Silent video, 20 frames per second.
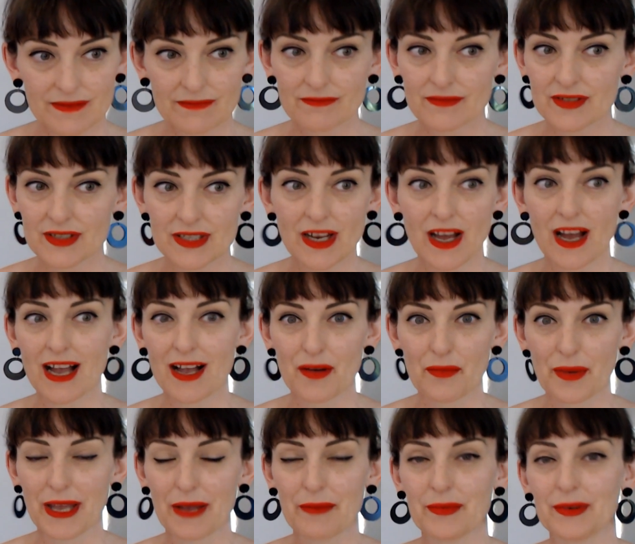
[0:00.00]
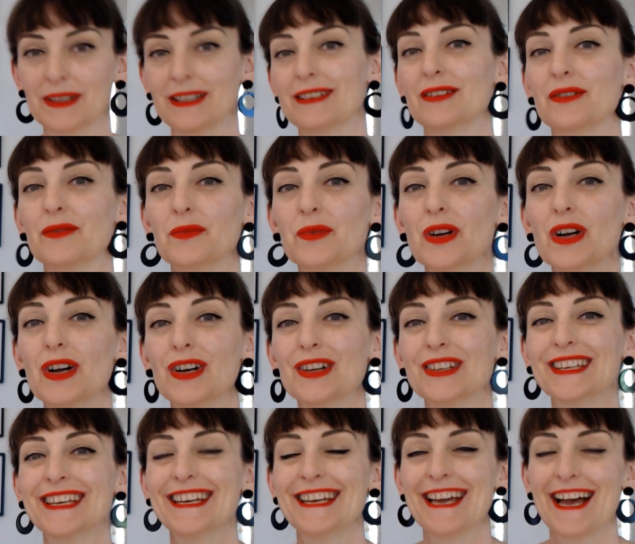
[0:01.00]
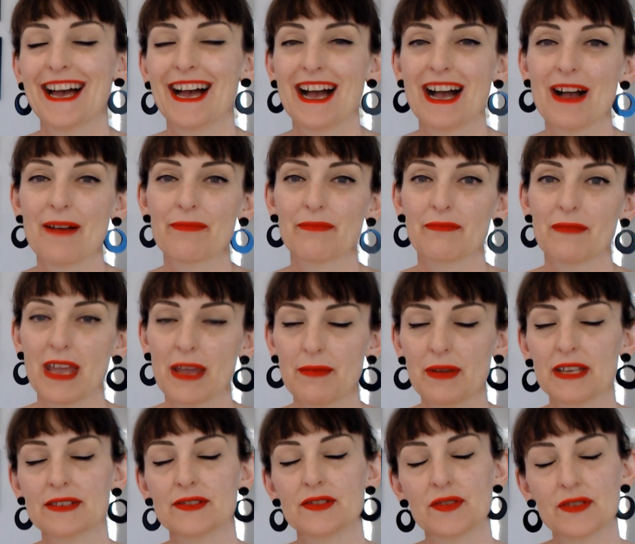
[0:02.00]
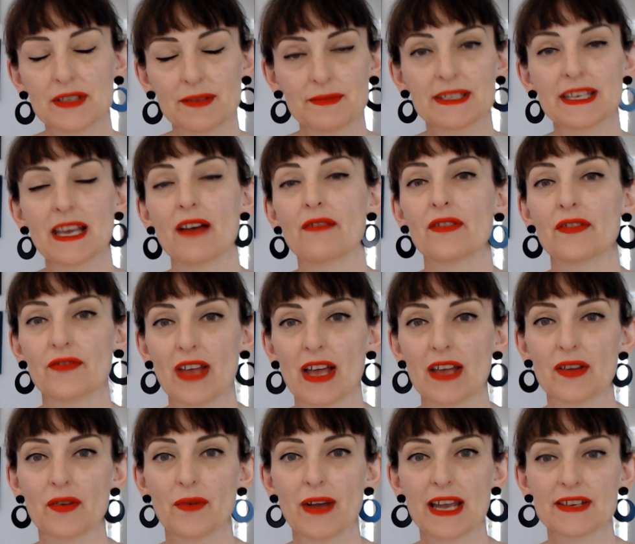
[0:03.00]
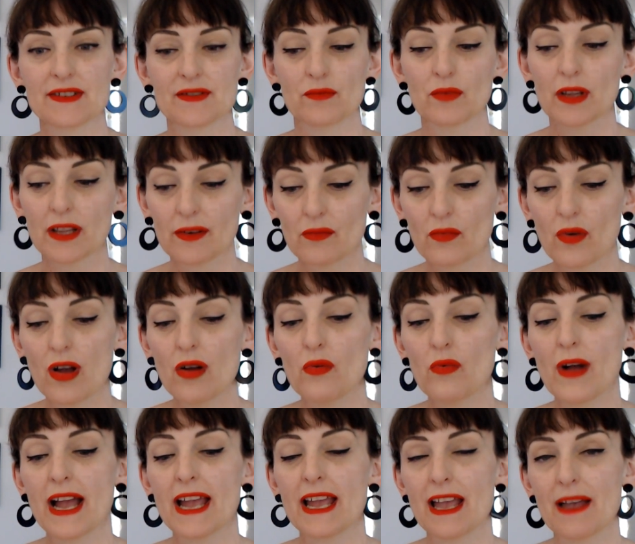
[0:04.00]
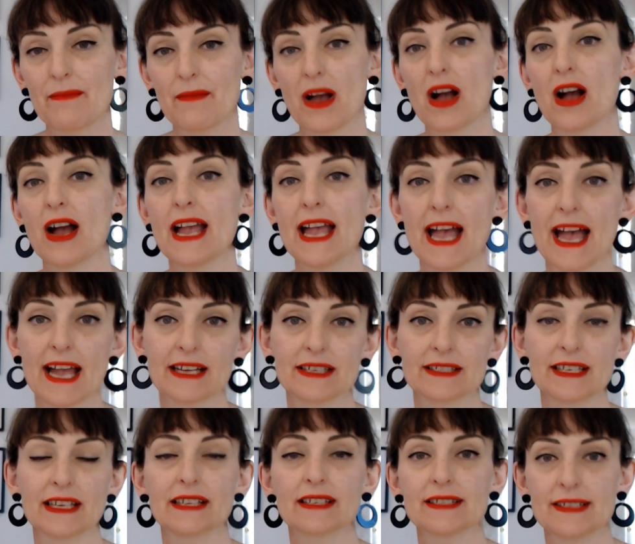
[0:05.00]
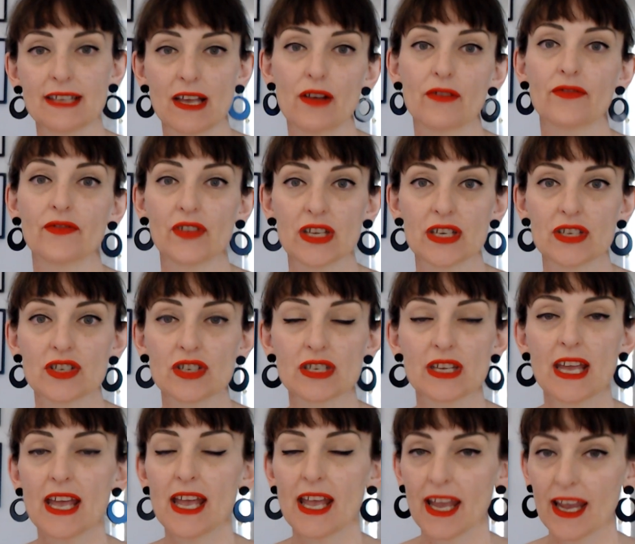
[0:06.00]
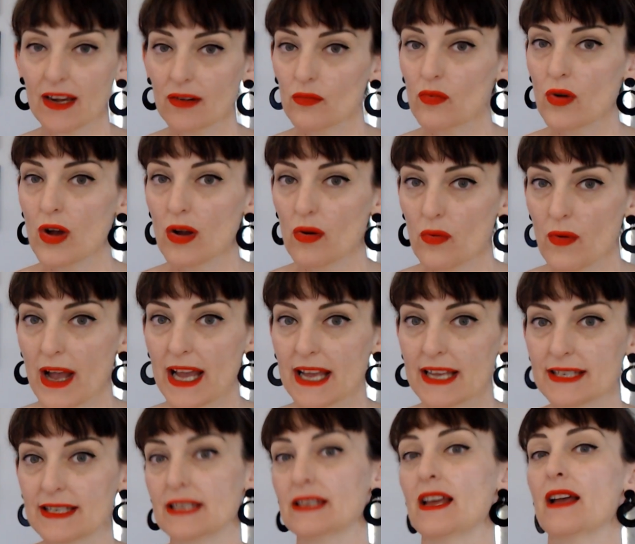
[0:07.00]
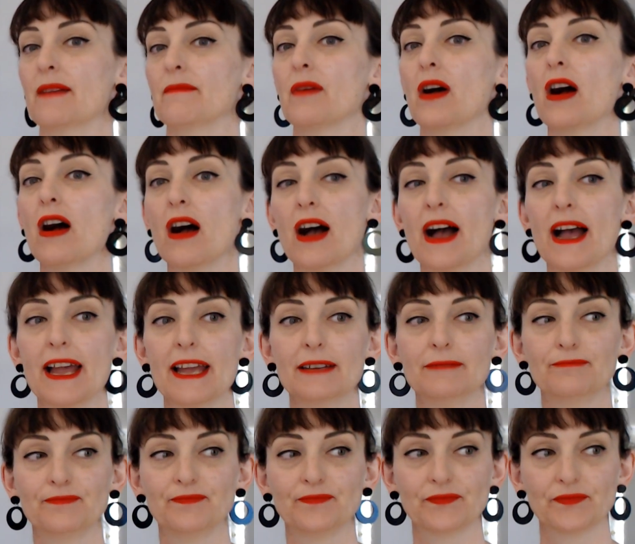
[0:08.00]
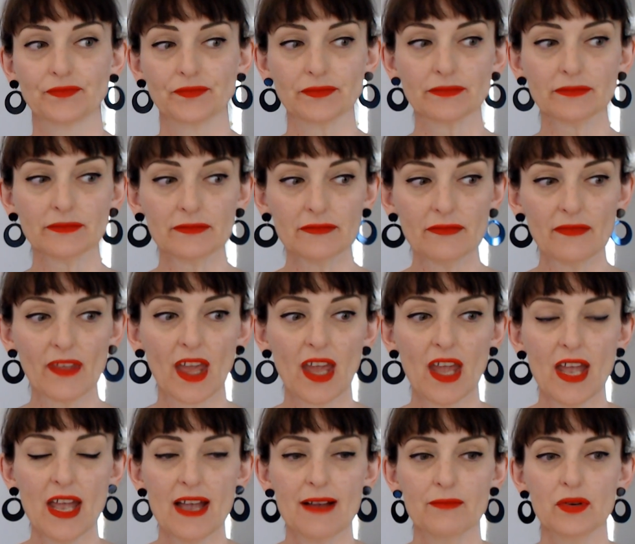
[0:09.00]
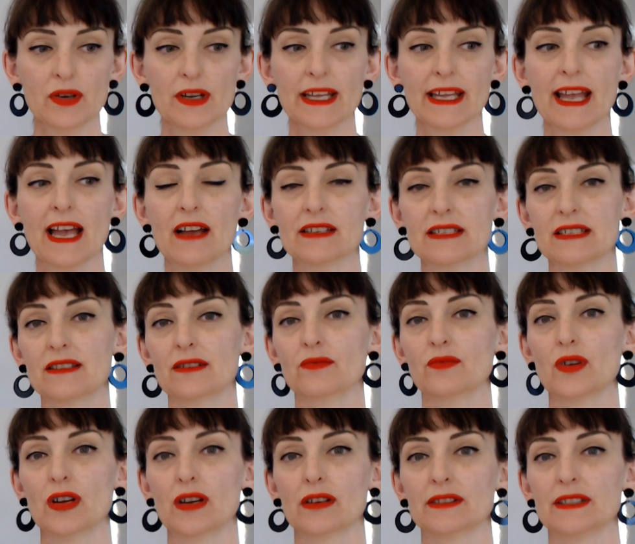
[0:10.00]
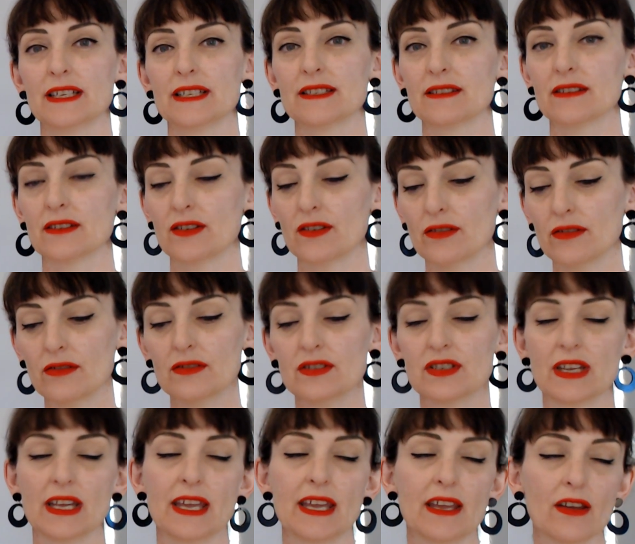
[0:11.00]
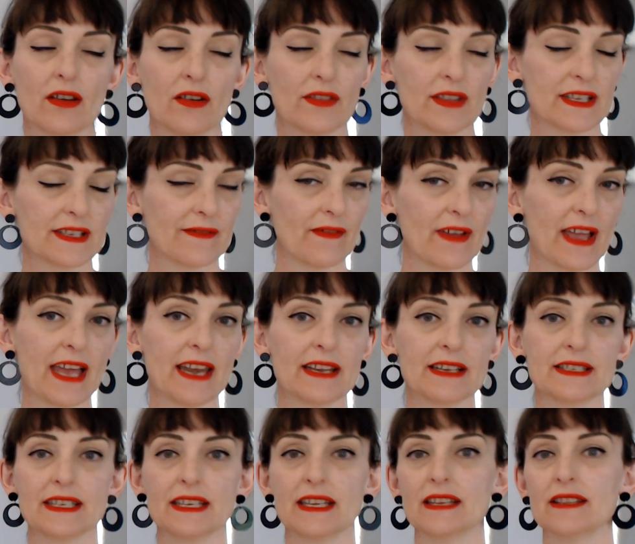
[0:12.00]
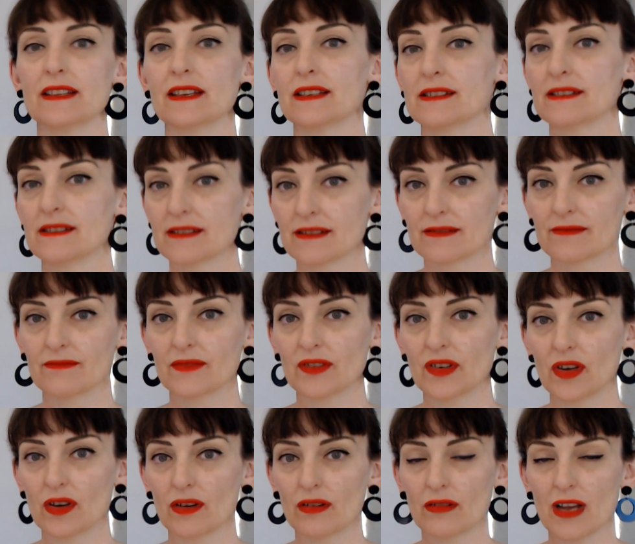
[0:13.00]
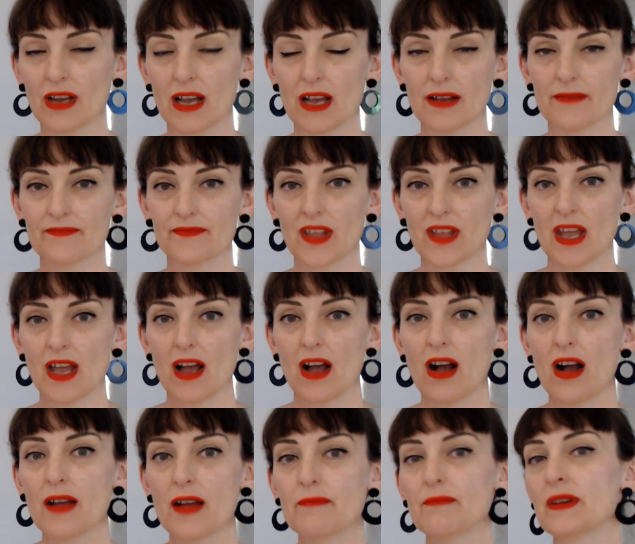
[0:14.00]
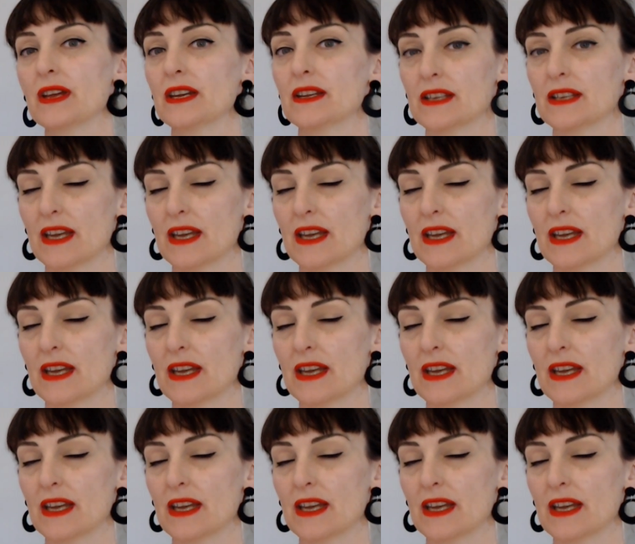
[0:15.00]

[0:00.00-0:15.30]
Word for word: style people in your world, maybe do some self-evaluation. Well, in what way am I acting selfish? In what ways am I putting out to the world this huge ego, this vanity, this, you know, I'm better than